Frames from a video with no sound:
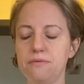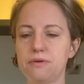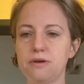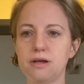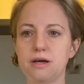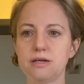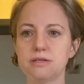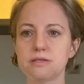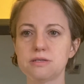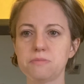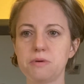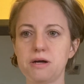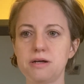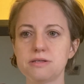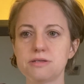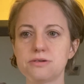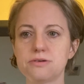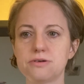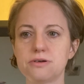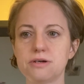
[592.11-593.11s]
Not
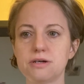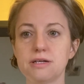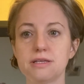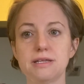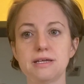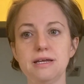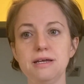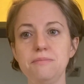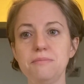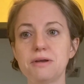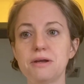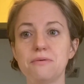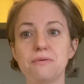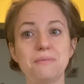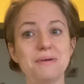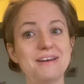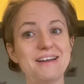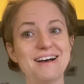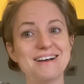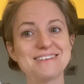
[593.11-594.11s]
sponsored or anything, but it would
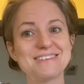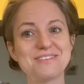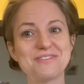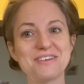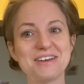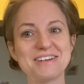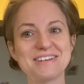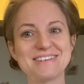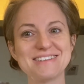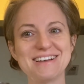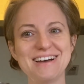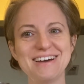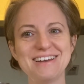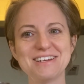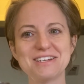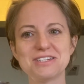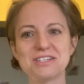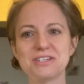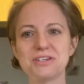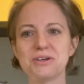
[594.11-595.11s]
be nice if they
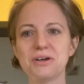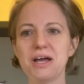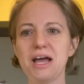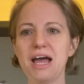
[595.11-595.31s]
decided to.